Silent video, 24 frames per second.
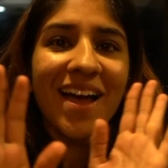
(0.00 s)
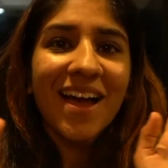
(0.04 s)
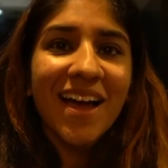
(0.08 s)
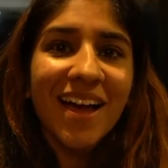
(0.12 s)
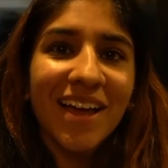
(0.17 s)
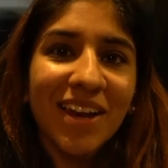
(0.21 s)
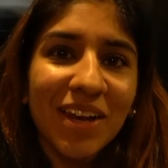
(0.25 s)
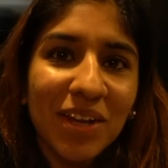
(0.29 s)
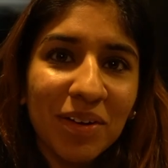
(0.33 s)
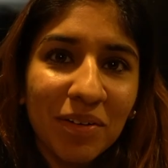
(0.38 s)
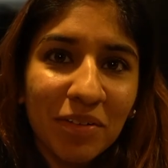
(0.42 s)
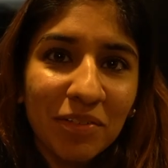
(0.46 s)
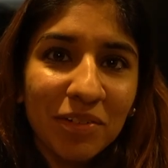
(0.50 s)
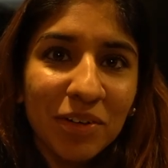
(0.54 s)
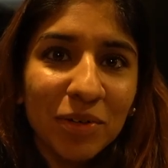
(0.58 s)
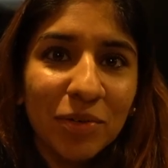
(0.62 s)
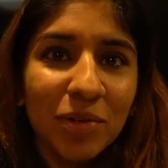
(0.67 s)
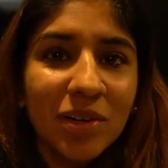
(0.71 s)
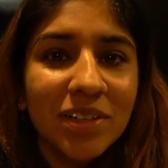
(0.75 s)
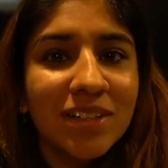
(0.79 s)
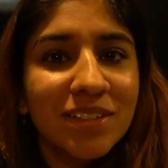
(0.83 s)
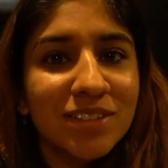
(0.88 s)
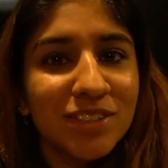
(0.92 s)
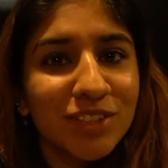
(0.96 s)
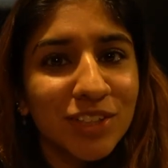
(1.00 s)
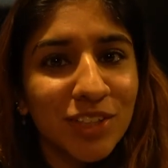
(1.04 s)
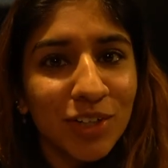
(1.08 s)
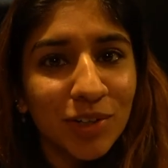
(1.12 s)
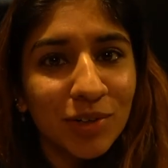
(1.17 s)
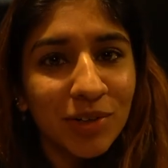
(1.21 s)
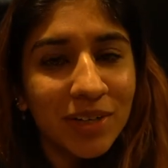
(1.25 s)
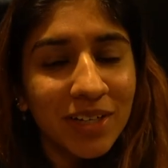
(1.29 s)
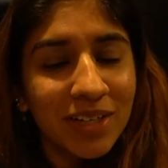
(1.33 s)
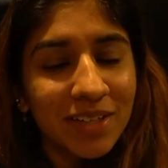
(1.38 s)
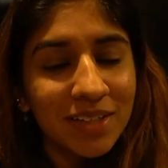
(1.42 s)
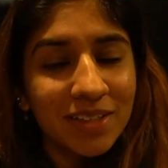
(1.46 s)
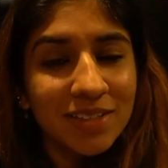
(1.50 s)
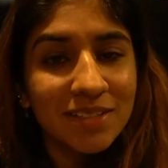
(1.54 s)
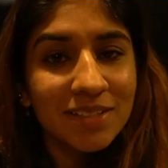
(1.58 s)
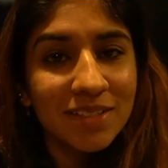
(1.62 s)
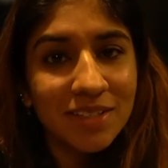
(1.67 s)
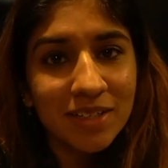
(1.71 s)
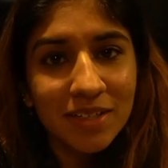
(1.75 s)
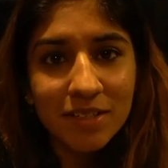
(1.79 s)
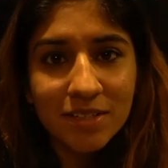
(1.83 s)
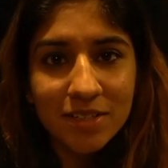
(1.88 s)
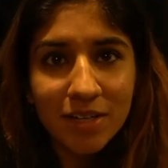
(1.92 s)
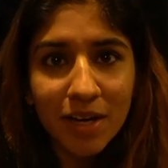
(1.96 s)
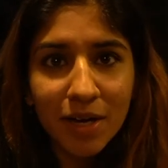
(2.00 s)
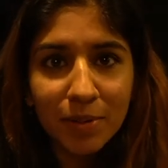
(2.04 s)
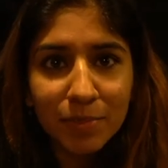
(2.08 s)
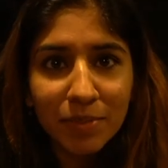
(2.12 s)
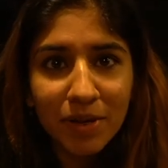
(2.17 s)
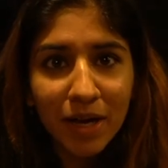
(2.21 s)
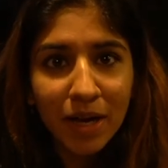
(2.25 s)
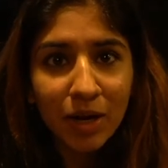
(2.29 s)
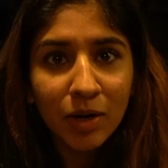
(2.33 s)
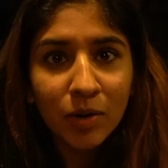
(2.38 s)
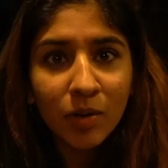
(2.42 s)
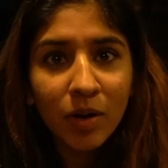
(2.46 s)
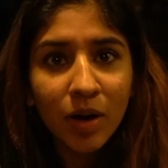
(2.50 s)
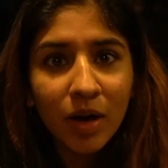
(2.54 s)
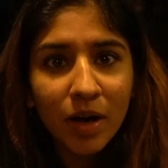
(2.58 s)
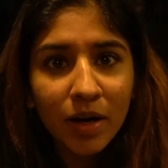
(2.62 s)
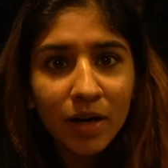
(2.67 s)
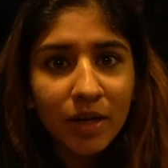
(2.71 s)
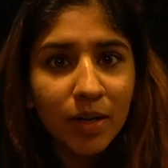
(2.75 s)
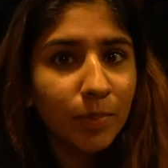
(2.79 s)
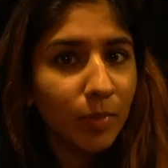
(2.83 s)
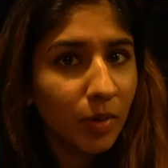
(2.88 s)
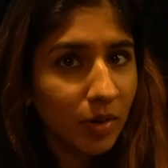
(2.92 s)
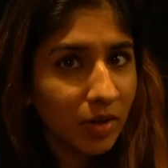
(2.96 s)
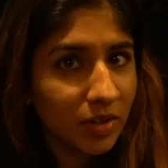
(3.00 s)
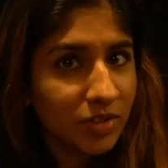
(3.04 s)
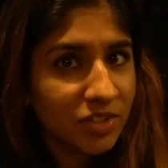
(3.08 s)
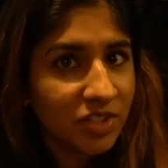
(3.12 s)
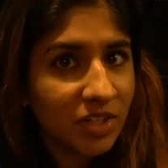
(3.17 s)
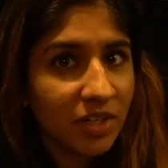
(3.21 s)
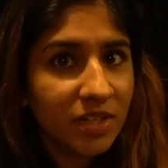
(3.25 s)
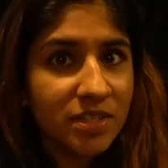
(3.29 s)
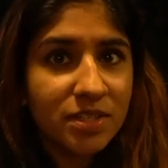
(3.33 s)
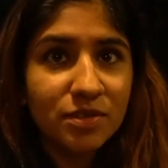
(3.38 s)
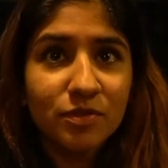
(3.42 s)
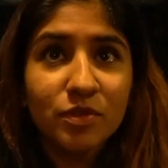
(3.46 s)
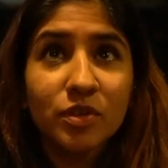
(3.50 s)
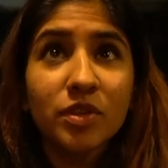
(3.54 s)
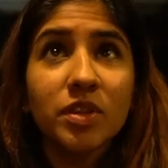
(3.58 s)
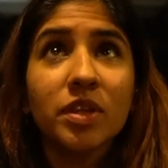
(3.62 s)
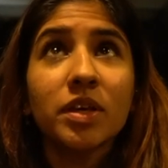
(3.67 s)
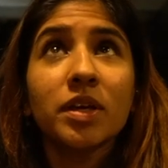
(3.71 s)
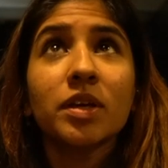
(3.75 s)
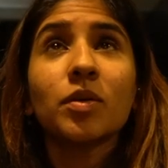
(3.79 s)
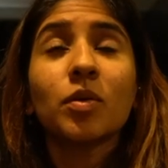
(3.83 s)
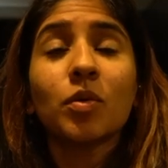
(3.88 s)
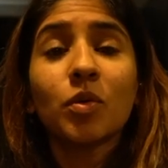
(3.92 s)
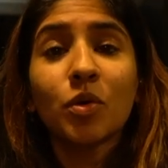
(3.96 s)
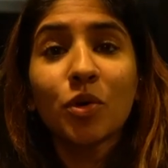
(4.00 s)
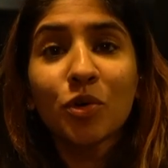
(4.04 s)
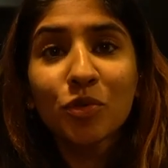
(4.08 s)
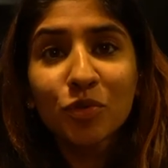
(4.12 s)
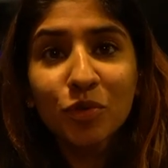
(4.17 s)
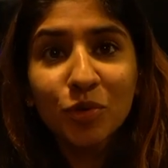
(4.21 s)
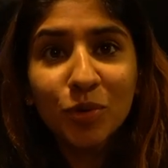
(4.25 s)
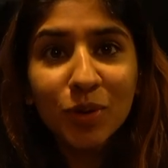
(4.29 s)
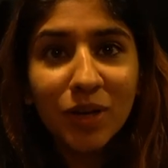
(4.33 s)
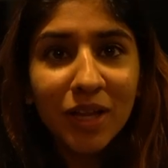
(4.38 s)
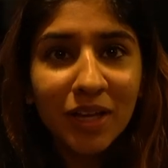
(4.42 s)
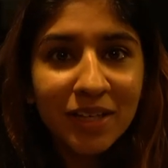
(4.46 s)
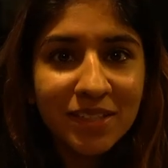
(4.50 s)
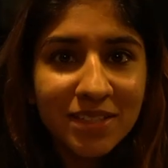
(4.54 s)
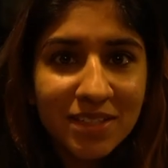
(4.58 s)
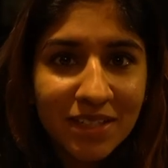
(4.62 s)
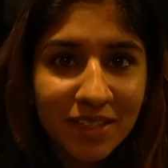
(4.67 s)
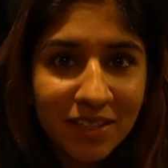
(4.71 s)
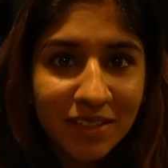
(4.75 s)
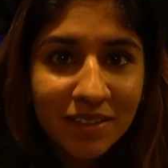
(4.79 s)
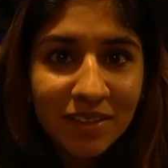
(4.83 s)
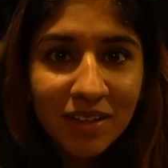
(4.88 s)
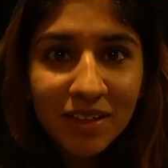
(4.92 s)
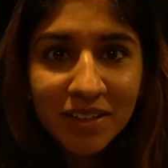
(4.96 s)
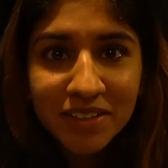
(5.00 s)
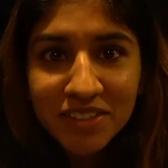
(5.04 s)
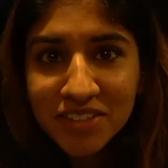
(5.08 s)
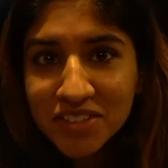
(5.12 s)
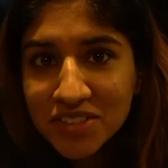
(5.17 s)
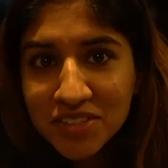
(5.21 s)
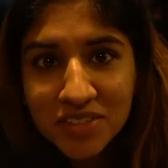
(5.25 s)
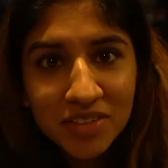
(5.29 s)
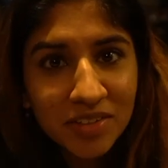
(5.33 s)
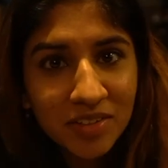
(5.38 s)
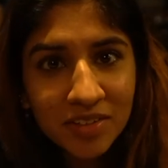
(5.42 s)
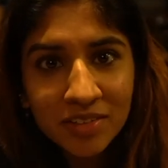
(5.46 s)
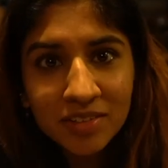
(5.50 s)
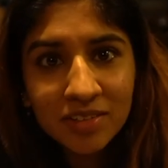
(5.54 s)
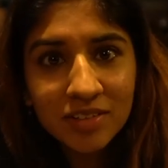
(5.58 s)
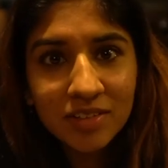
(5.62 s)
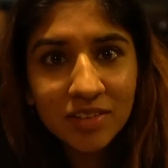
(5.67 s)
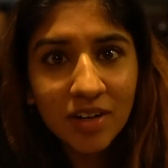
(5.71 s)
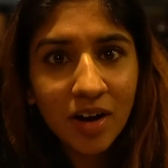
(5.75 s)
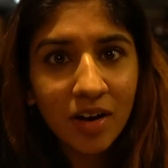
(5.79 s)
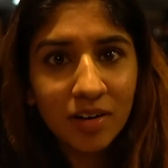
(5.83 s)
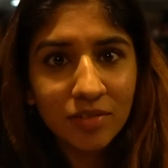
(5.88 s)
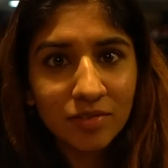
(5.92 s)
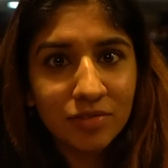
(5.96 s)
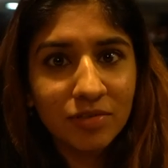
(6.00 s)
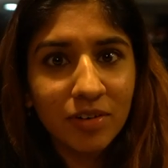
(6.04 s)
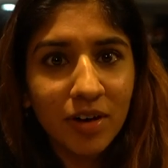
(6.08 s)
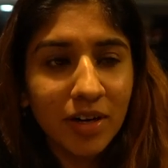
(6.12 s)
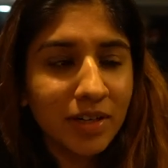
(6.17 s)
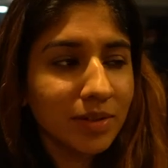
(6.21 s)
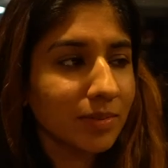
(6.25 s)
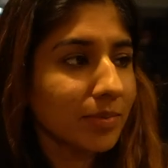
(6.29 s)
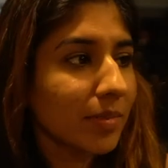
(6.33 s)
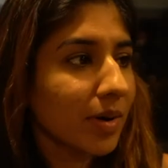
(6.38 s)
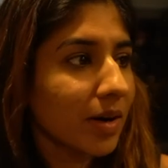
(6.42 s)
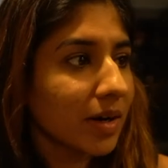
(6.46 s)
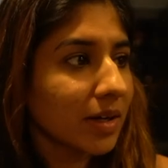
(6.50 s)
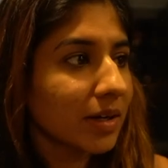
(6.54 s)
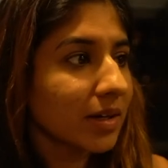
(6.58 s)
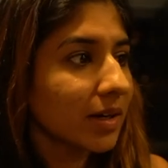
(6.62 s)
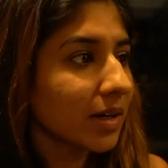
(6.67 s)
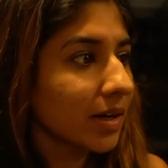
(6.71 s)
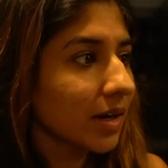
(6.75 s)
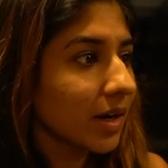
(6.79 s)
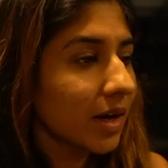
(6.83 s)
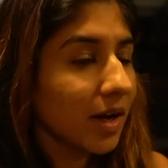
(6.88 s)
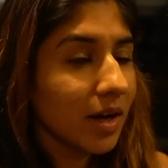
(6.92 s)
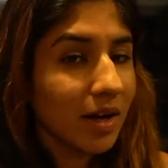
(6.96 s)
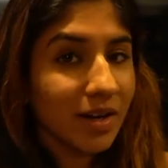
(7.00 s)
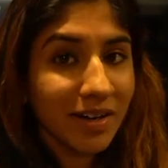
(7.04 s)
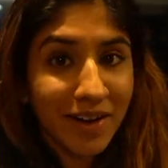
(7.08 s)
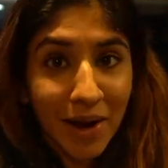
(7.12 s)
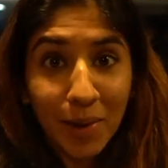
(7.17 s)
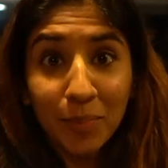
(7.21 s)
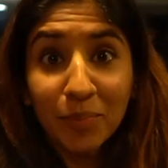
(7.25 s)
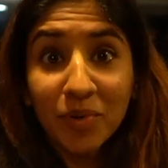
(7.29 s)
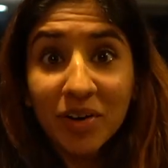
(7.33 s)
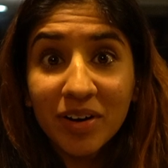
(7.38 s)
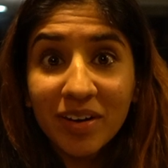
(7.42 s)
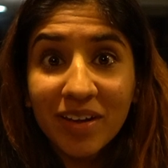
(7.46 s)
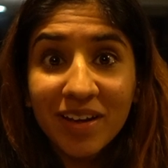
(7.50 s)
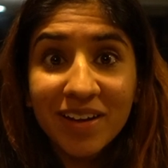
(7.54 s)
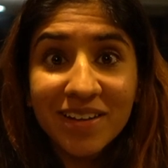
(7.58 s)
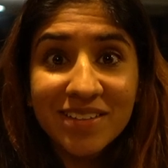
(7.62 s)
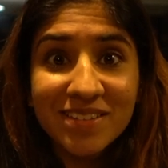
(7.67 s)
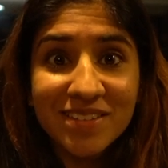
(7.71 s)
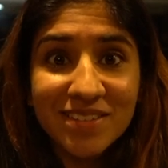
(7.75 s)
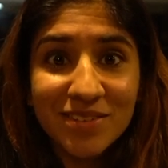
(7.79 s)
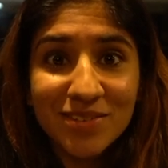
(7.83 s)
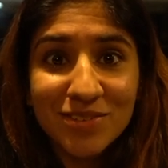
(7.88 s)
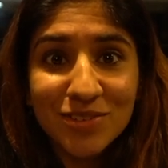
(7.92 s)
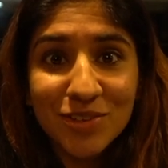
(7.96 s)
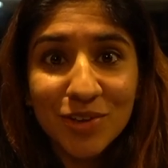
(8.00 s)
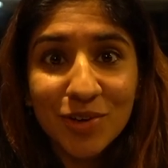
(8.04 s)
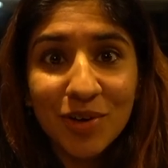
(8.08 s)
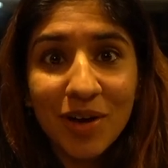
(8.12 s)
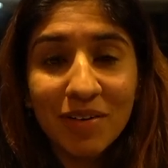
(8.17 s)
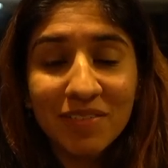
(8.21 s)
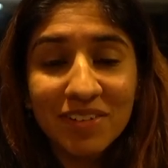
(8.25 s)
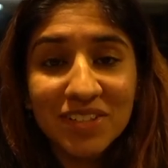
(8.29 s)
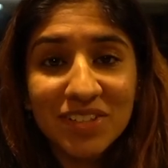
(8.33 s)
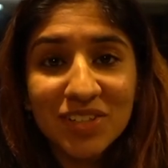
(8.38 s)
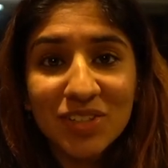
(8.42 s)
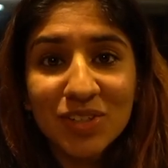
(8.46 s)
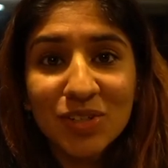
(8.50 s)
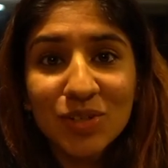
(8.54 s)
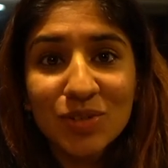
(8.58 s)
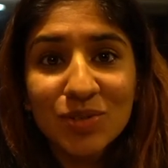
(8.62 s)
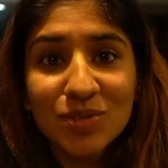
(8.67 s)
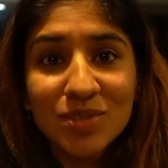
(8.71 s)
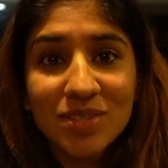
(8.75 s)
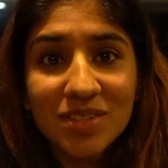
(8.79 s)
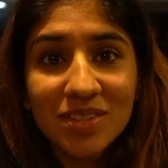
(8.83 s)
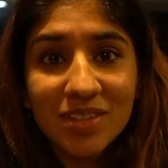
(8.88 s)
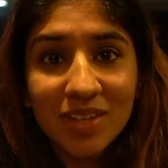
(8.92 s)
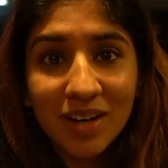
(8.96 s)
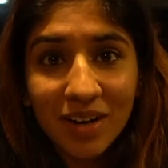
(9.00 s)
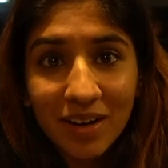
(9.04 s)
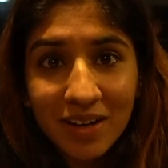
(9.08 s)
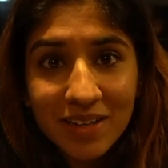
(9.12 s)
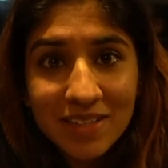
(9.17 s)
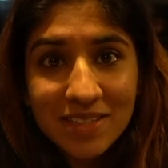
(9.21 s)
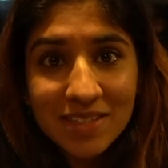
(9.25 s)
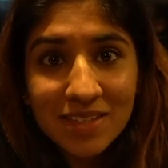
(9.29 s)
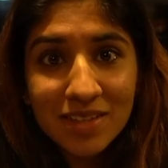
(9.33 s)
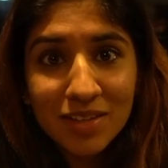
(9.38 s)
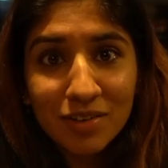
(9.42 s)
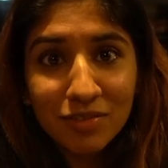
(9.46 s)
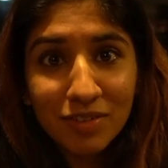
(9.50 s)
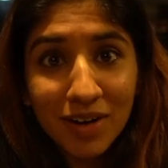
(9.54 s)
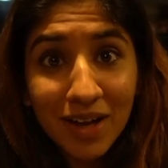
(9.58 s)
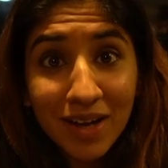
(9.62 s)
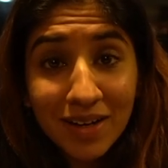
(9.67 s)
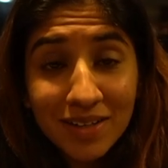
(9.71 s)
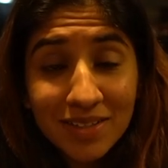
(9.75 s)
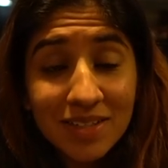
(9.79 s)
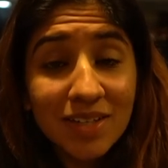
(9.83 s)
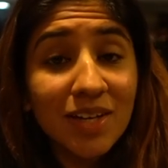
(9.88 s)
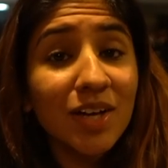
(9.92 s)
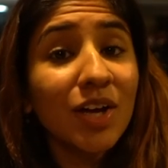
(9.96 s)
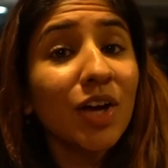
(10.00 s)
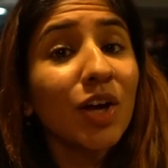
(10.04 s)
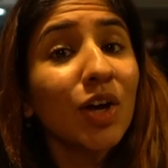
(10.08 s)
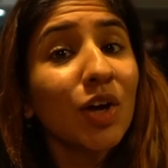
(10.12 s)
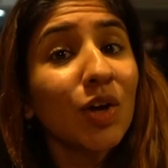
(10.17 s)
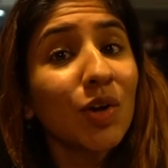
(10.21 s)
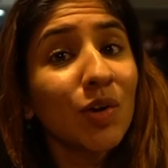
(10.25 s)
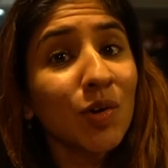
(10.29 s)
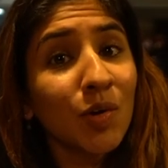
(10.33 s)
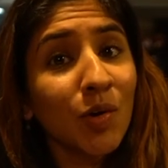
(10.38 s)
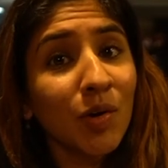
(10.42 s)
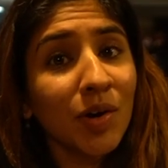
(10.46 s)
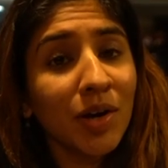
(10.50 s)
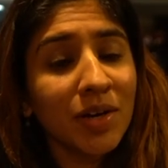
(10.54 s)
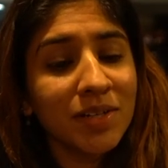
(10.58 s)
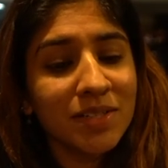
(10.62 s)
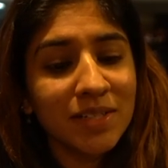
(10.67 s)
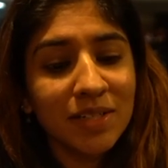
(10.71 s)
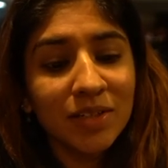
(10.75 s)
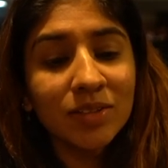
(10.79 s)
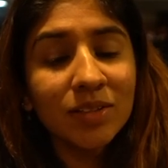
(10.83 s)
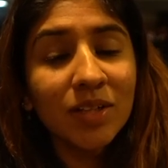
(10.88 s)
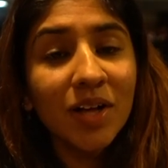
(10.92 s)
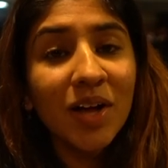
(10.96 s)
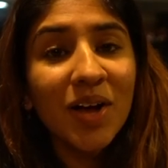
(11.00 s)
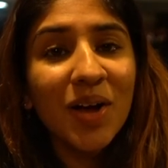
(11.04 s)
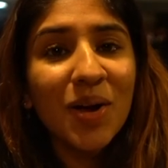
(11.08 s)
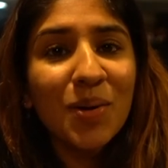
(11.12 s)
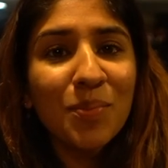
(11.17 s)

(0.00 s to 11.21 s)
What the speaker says: Hello everyone, so it is dinner time now. I apologise for the awful lighting, I just can't find my camera lights, so having to use the lights in the flat, not ideal.